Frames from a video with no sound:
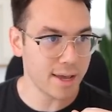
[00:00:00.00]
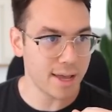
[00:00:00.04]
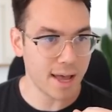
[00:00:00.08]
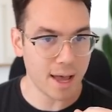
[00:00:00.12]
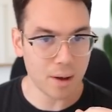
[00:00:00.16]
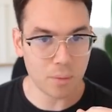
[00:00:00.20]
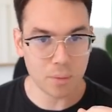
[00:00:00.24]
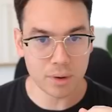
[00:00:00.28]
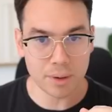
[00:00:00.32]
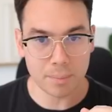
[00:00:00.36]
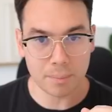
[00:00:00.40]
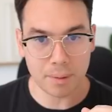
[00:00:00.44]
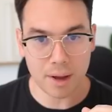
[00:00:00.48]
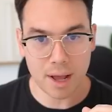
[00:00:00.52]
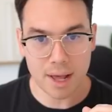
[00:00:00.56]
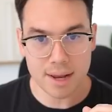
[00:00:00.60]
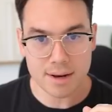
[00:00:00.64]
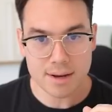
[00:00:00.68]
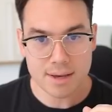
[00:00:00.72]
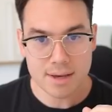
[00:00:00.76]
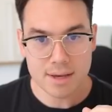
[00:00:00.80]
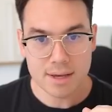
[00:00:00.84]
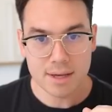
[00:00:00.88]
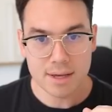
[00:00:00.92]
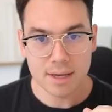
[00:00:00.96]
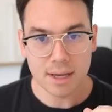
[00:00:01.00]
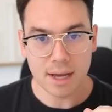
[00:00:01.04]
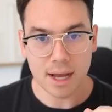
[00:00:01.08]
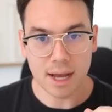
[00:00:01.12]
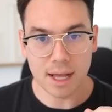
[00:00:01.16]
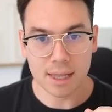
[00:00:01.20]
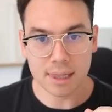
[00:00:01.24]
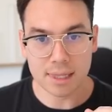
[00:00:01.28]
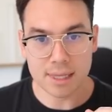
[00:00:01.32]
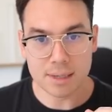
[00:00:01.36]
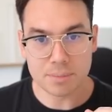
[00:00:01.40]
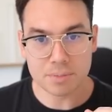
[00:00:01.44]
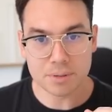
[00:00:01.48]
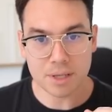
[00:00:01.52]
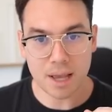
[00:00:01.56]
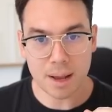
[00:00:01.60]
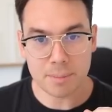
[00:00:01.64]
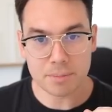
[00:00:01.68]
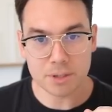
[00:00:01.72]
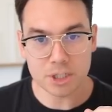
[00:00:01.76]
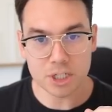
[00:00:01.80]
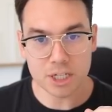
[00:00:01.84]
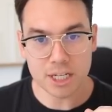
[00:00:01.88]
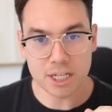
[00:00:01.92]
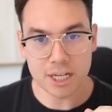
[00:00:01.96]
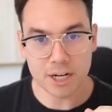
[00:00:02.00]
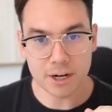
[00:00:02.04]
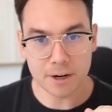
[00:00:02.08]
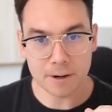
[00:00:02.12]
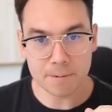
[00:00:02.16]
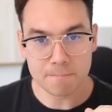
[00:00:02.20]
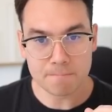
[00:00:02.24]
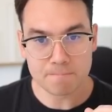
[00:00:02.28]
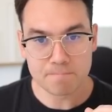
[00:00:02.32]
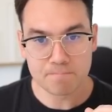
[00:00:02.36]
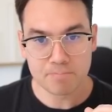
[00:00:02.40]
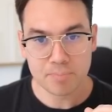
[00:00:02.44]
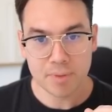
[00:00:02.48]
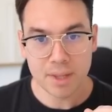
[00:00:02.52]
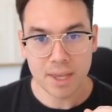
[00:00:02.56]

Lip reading: I would have bought a Leaps option here,